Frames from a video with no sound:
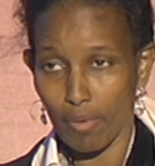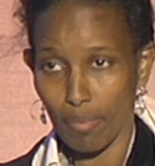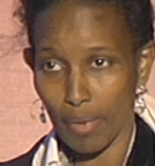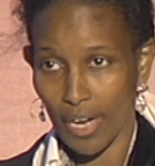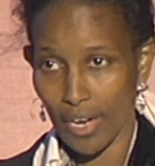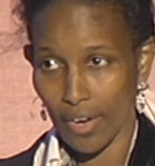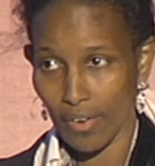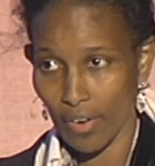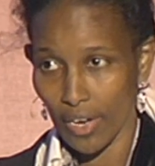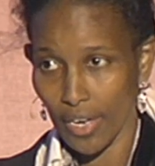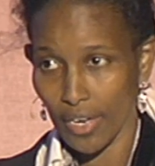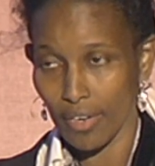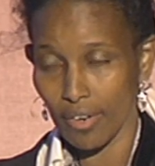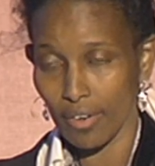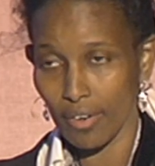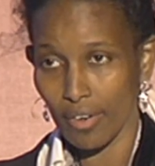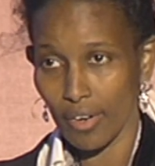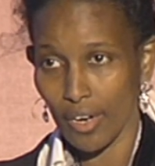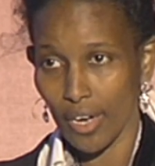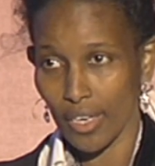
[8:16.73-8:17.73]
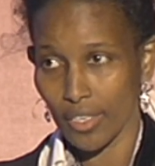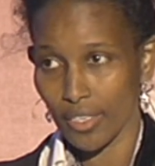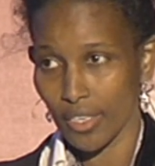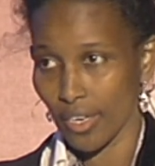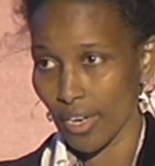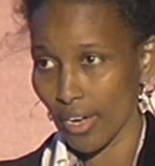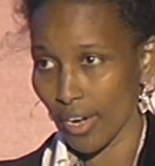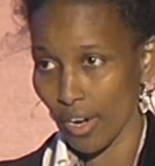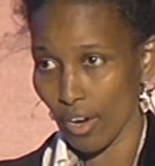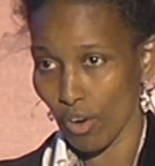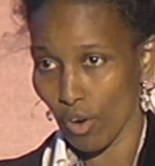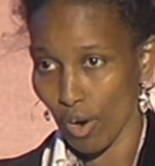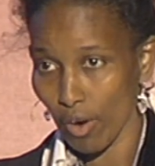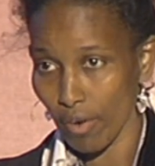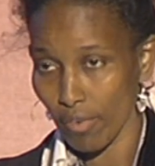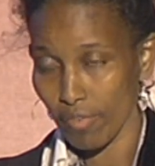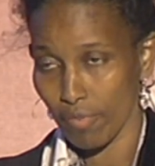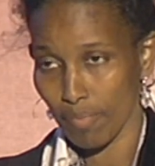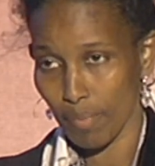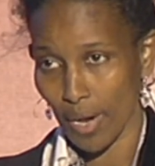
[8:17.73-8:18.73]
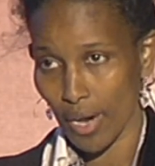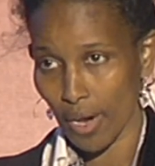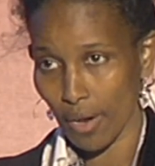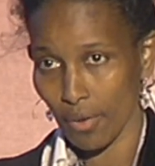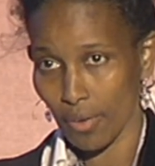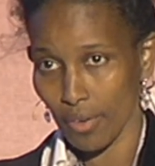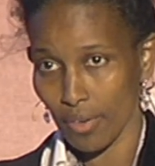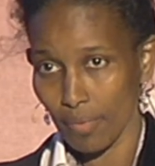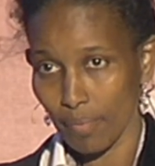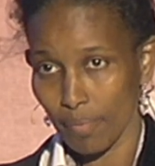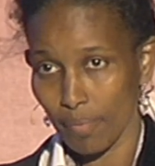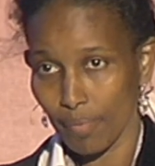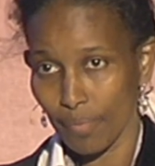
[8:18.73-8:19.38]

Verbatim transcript: Bahrain are taken off power,